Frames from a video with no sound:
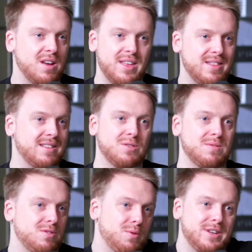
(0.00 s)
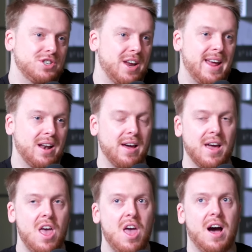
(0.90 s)
I think they're talking shit.
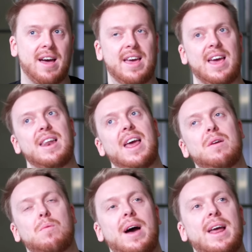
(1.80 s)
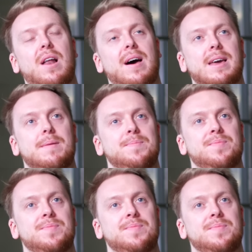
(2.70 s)
Like, I, in, in a way, like,